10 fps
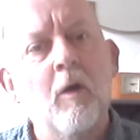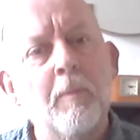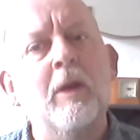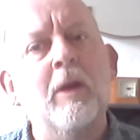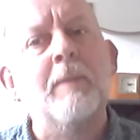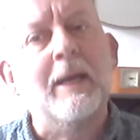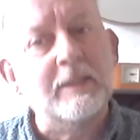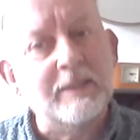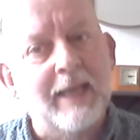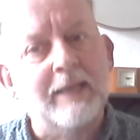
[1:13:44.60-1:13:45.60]
The point
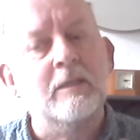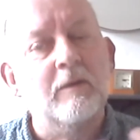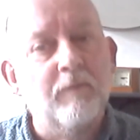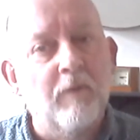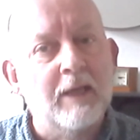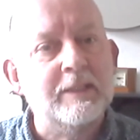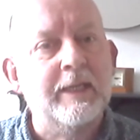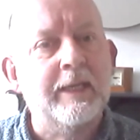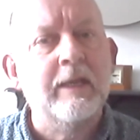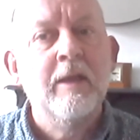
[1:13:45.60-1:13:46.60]
about tax and
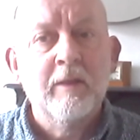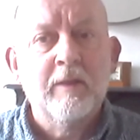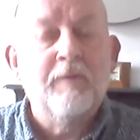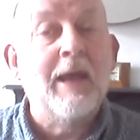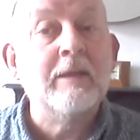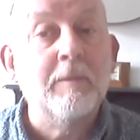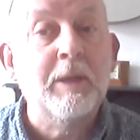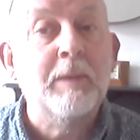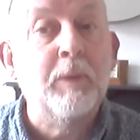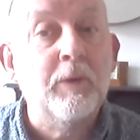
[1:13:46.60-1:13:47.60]
advising, the fact that
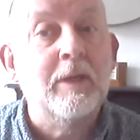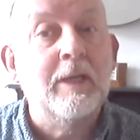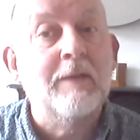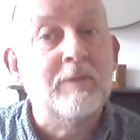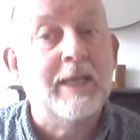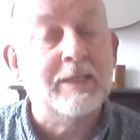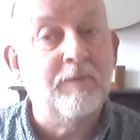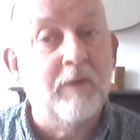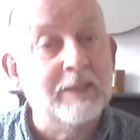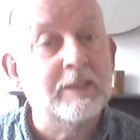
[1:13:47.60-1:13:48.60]
people who can give tax
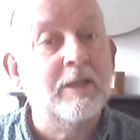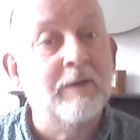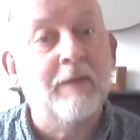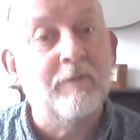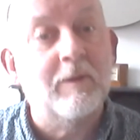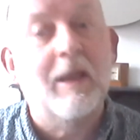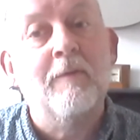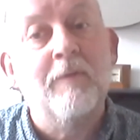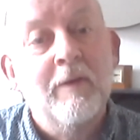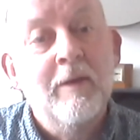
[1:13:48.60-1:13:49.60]
advice don't have to
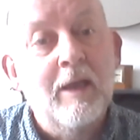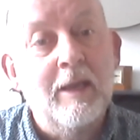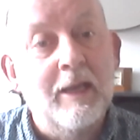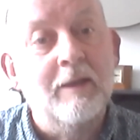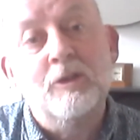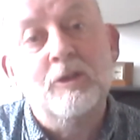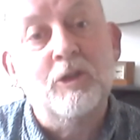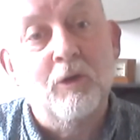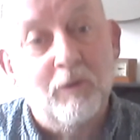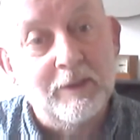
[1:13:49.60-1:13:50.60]
have
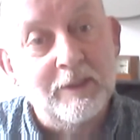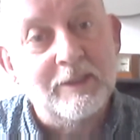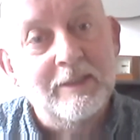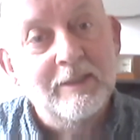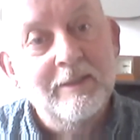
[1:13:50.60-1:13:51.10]
insurance.